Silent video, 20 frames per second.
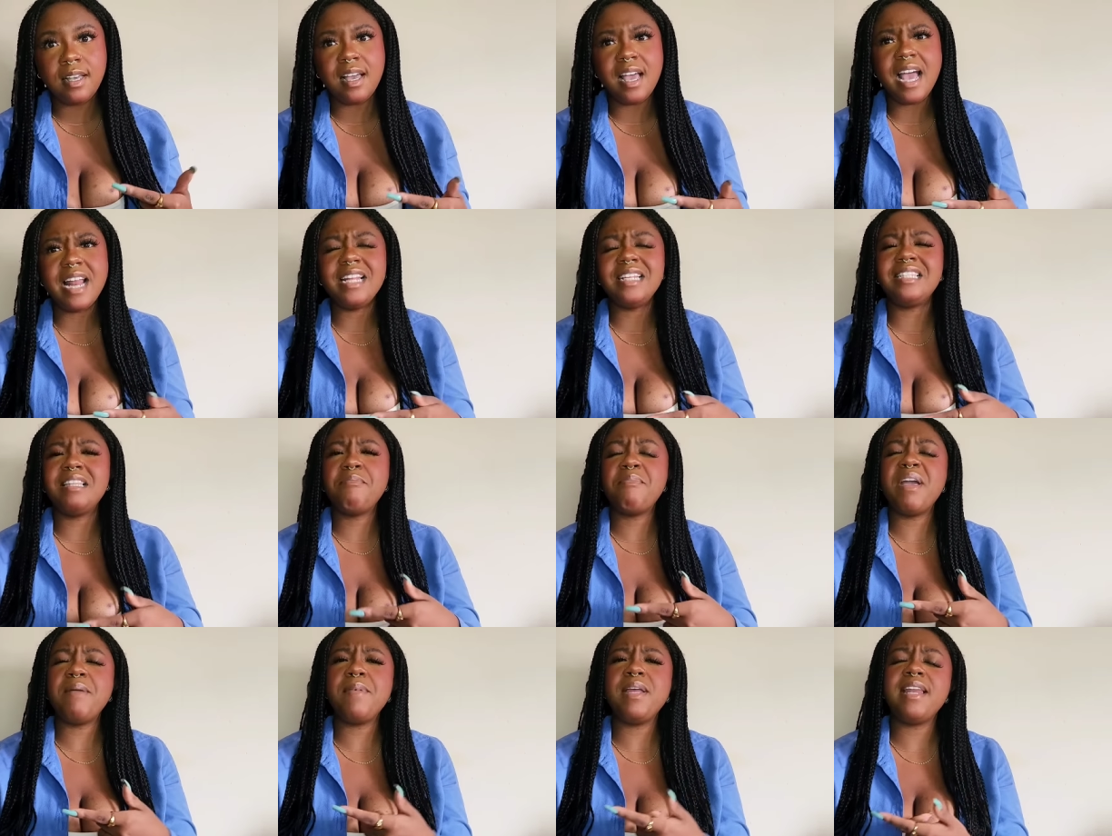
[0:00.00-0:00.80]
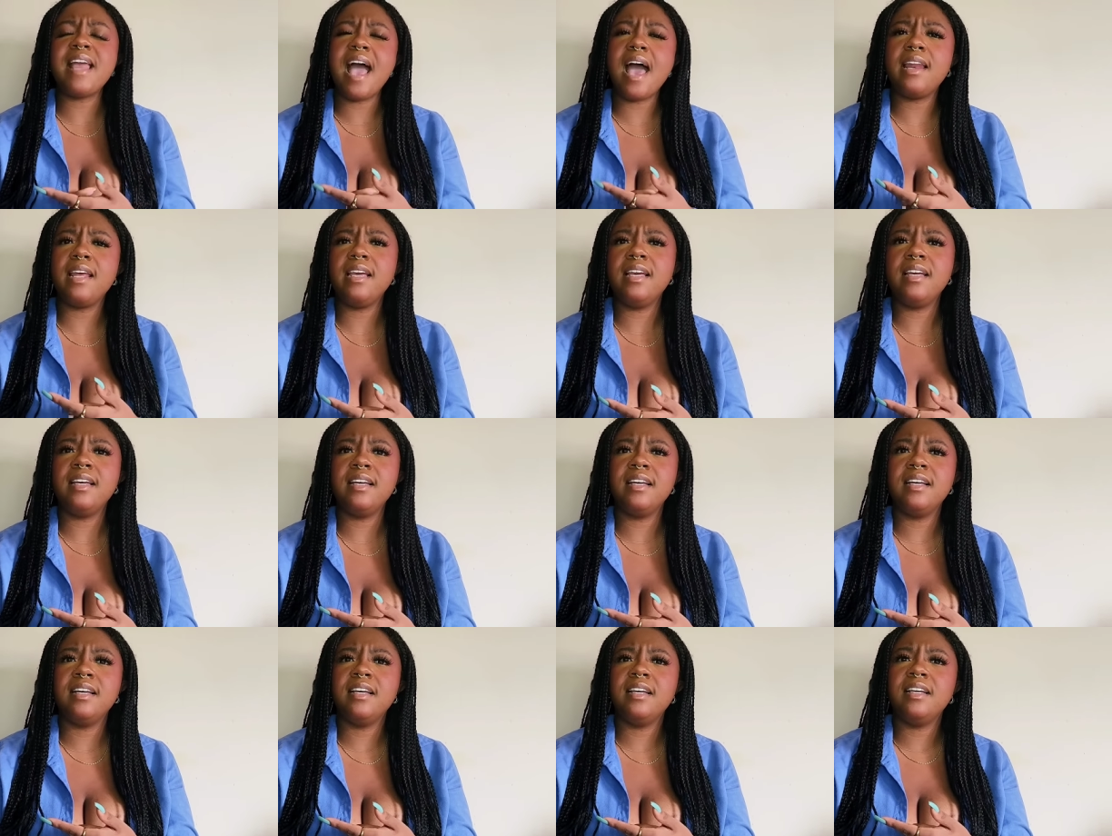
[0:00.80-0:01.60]
and is the baby daddy
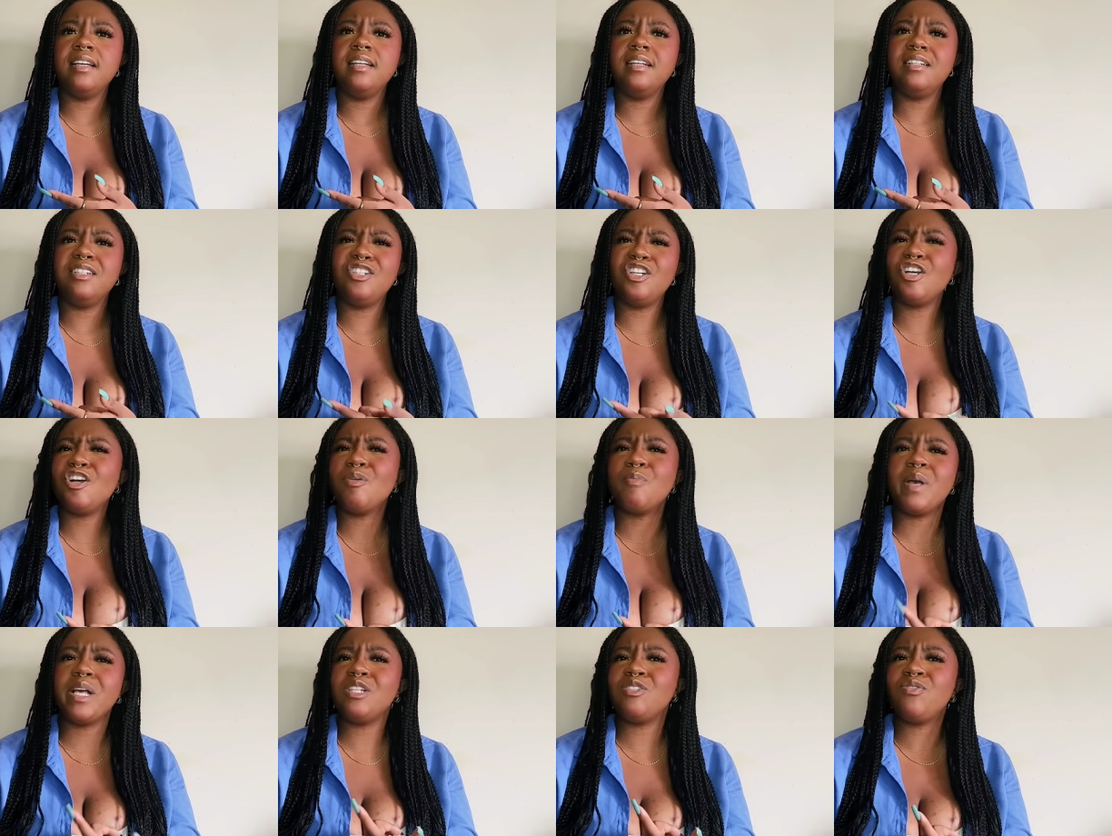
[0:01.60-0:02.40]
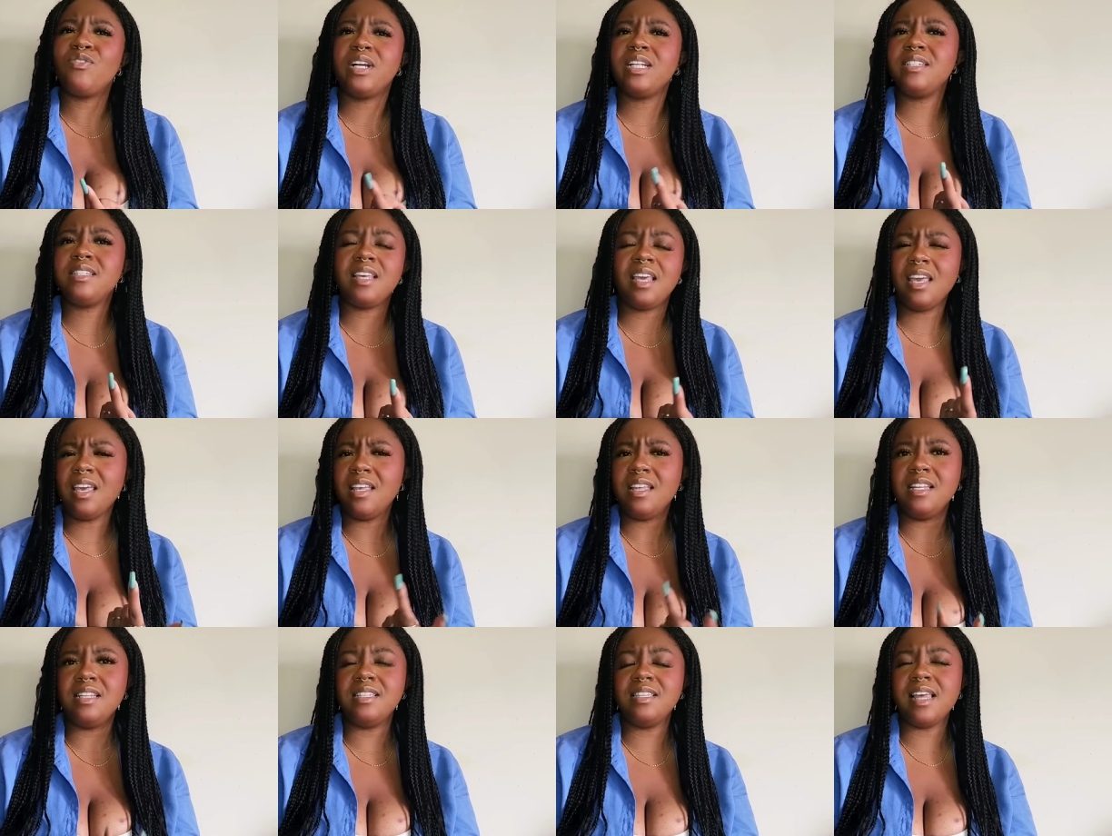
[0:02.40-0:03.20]
to your best friend's
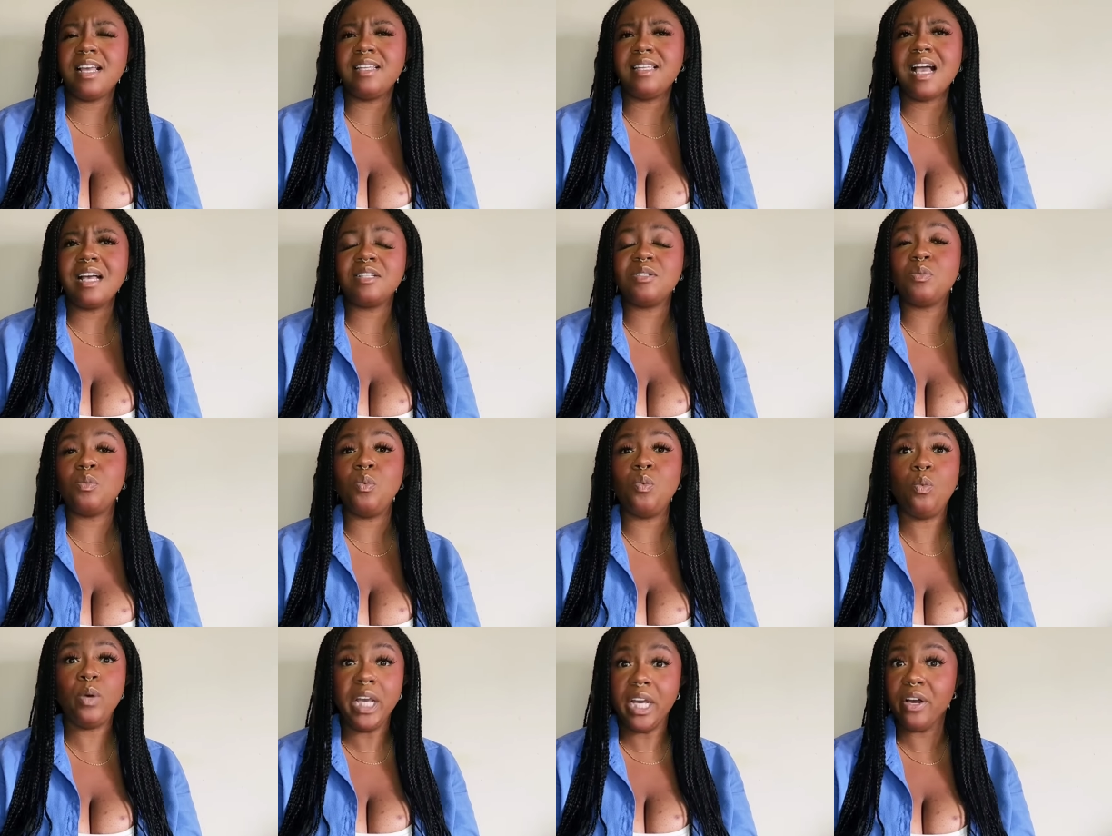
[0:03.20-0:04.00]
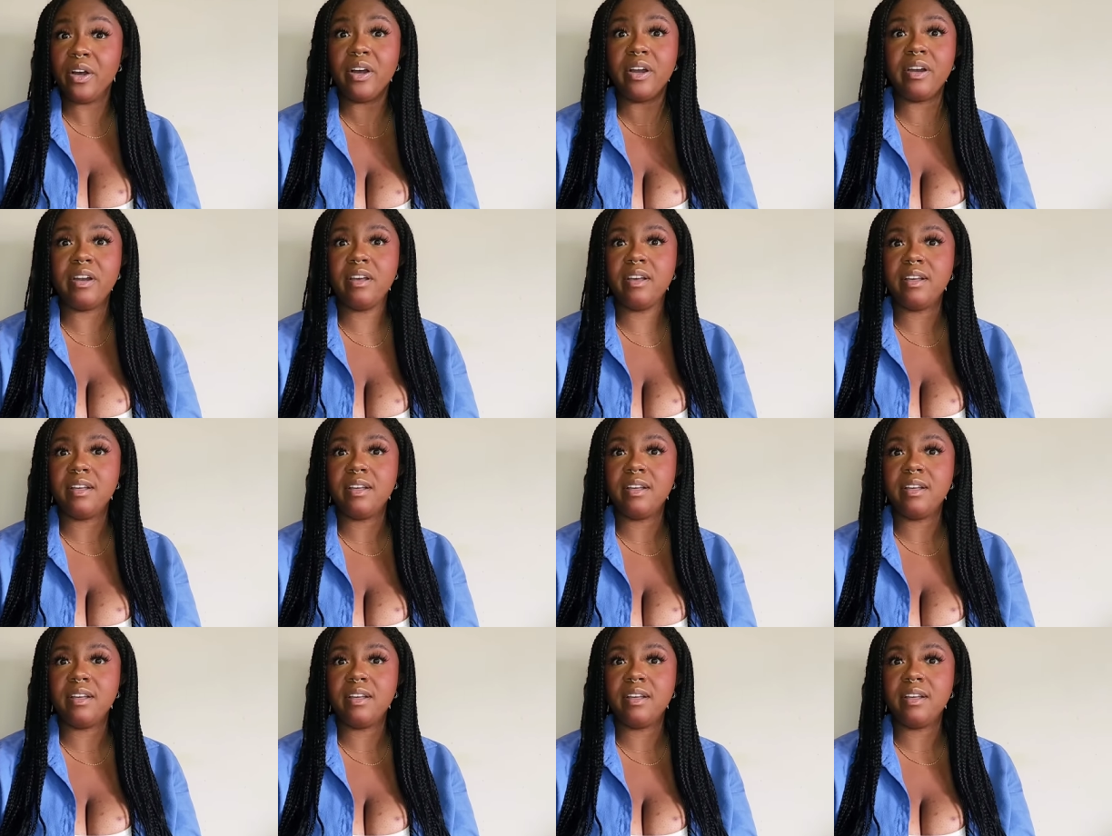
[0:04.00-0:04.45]
kids? Like, that's weird.